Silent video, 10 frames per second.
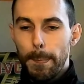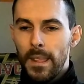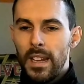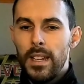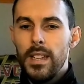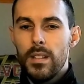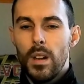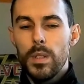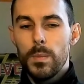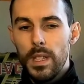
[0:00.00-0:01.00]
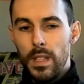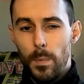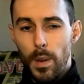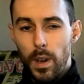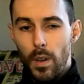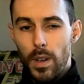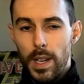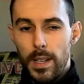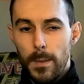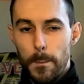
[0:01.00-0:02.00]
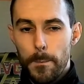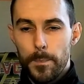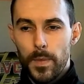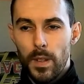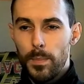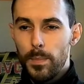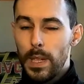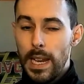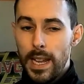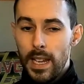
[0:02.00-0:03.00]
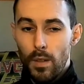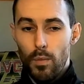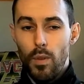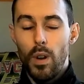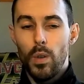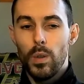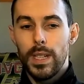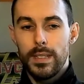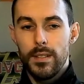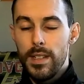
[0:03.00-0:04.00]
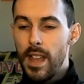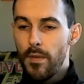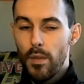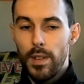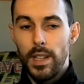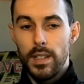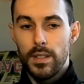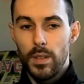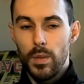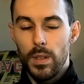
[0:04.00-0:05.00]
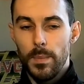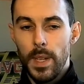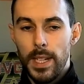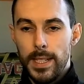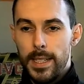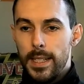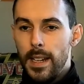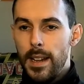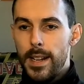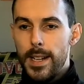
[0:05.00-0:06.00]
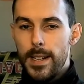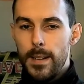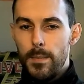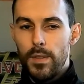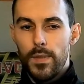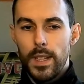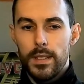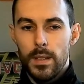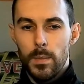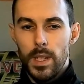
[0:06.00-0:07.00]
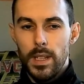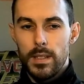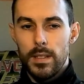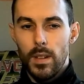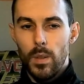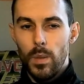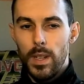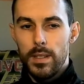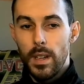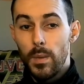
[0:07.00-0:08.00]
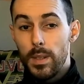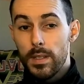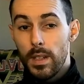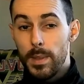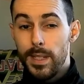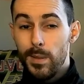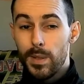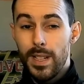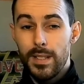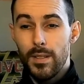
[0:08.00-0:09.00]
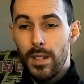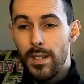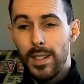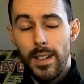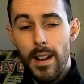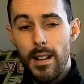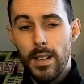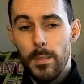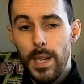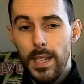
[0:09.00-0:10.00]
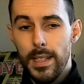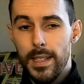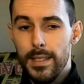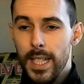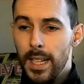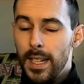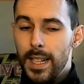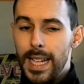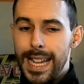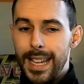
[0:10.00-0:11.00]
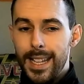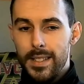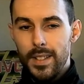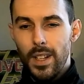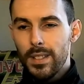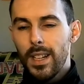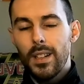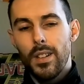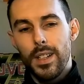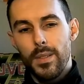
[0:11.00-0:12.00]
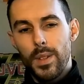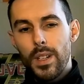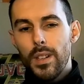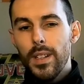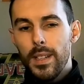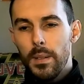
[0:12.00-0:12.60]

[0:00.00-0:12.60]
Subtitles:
I think he's always been deployed to play a role that's never really suited him. It feels to me as though he's always kind of been used as sort of like a target man, and he's not that kind of a guy.